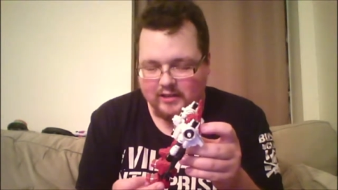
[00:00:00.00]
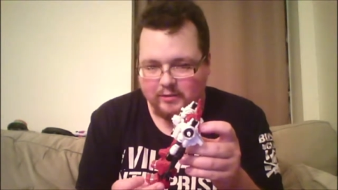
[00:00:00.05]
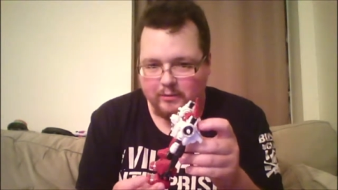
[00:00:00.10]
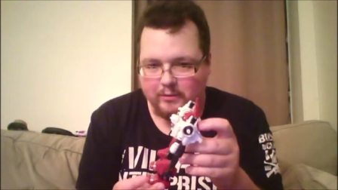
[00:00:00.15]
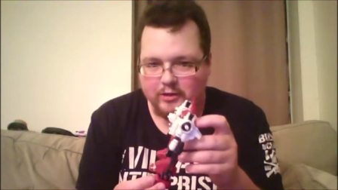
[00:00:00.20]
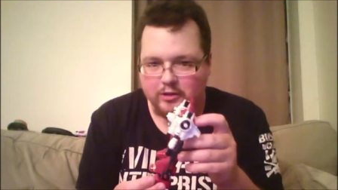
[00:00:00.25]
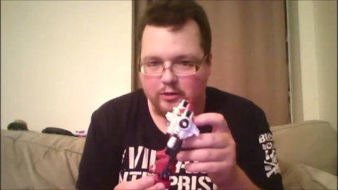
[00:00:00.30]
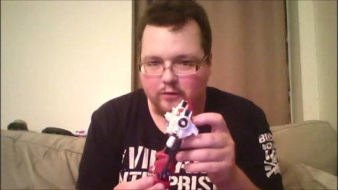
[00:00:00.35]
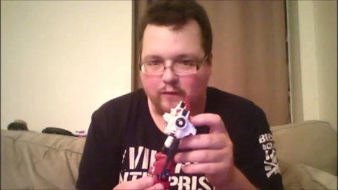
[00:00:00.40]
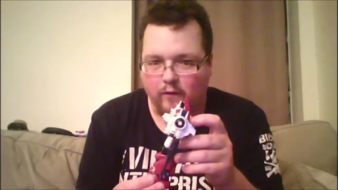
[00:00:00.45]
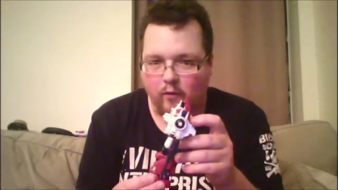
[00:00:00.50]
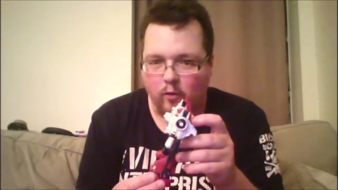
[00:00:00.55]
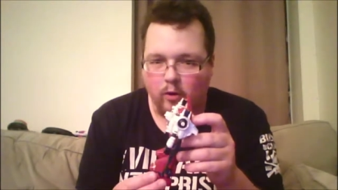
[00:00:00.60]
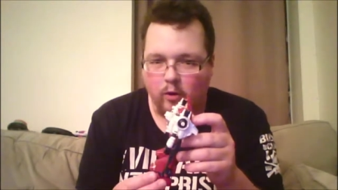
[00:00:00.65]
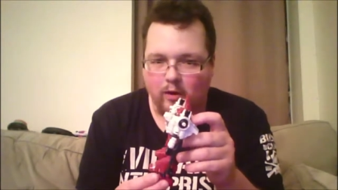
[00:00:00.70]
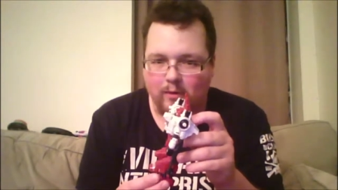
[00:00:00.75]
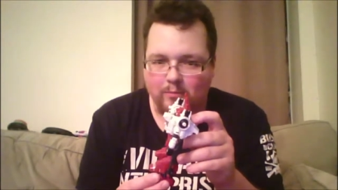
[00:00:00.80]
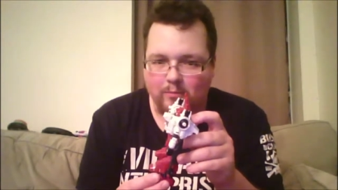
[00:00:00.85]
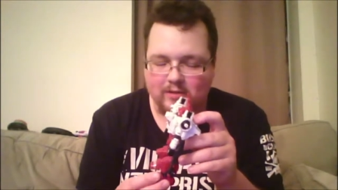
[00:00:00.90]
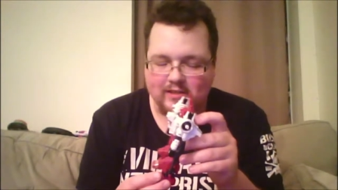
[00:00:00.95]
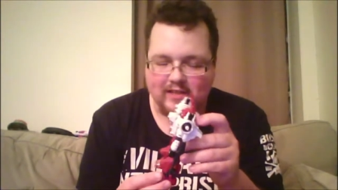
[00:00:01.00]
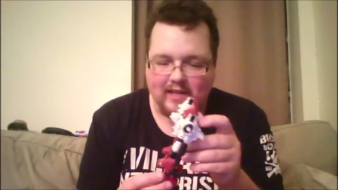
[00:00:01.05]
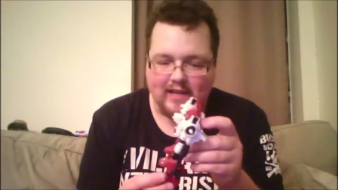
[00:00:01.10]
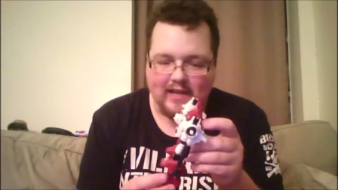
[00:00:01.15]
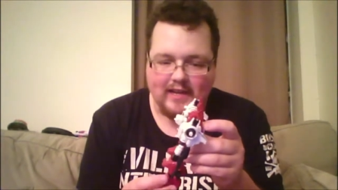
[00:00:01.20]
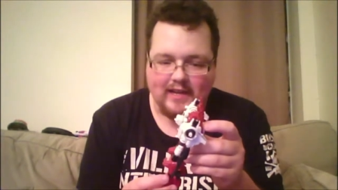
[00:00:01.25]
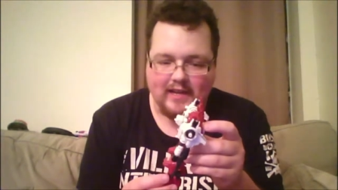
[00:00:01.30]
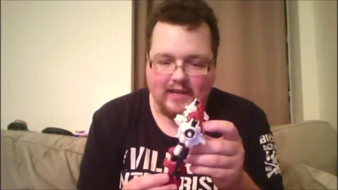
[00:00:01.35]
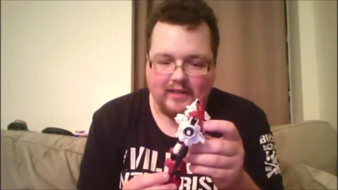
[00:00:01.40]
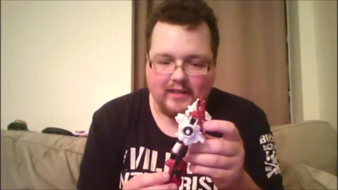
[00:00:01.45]
original form was
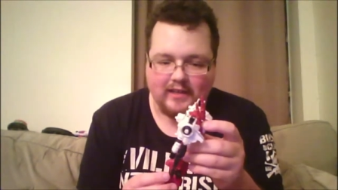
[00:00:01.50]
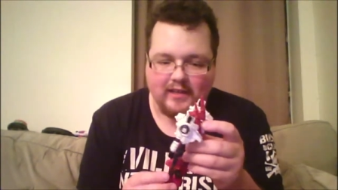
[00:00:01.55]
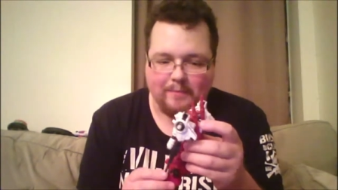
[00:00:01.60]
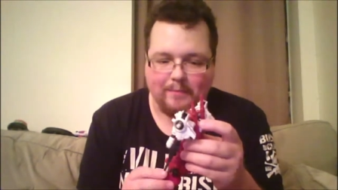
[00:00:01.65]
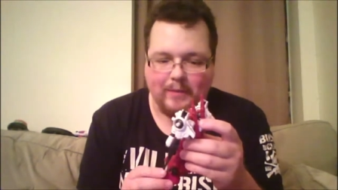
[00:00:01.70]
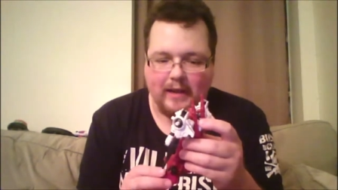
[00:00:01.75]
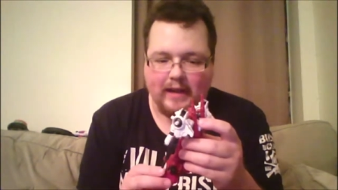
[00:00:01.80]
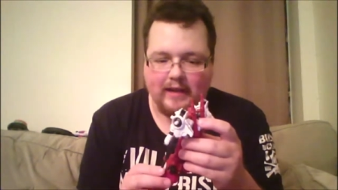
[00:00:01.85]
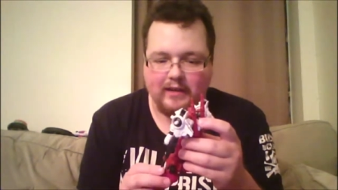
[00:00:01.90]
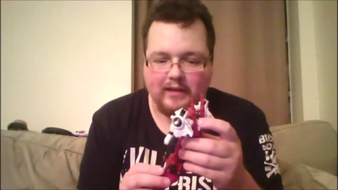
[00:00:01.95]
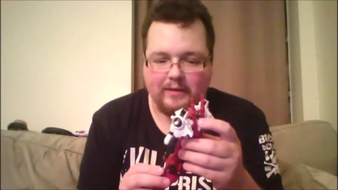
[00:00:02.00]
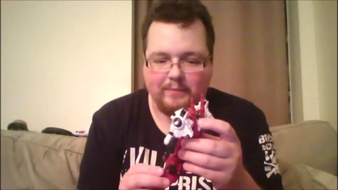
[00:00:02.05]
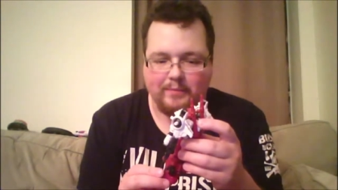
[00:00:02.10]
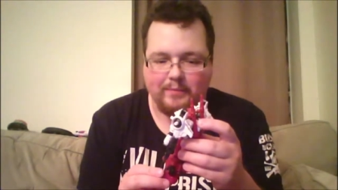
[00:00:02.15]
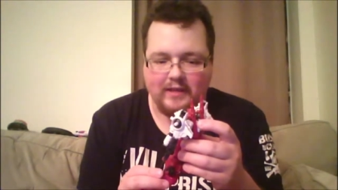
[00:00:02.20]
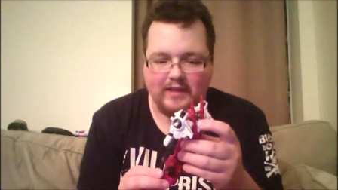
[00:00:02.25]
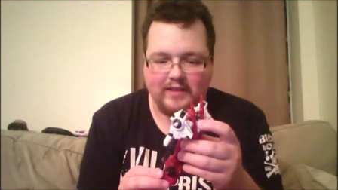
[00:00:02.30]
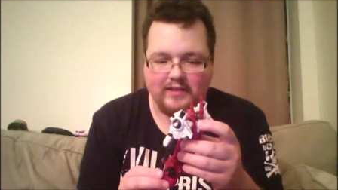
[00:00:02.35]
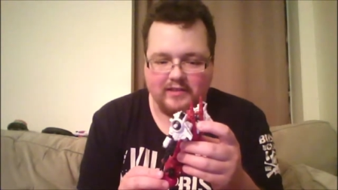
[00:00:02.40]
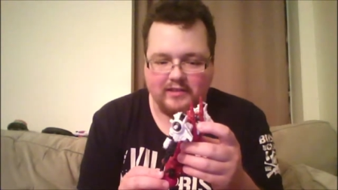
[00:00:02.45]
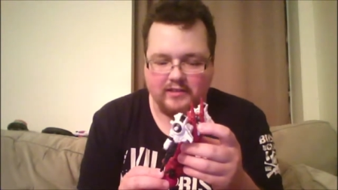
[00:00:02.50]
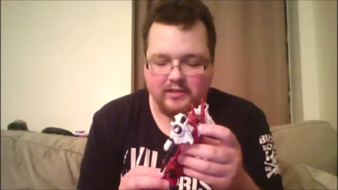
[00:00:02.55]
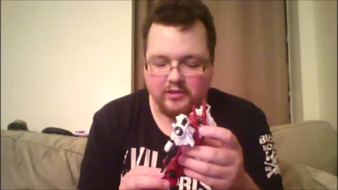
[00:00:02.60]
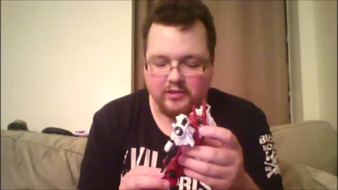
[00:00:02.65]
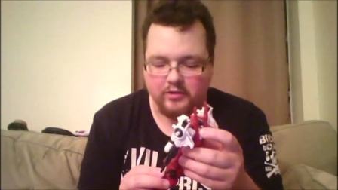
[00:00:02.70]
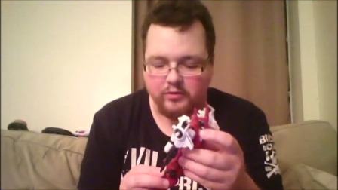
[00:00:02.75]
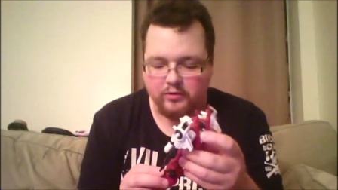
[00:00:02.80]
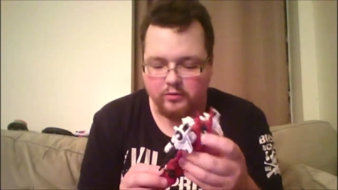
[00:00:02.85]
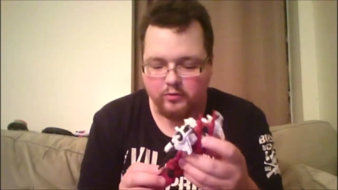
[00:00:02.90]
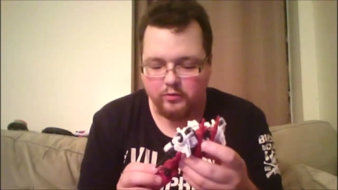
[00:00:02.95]
a uh, companion piece
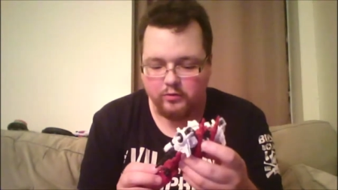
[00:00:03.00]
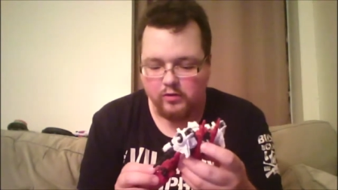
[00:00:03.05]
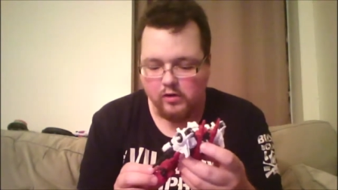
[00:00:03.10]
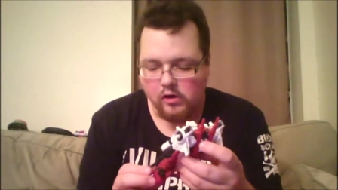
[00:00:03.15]
to.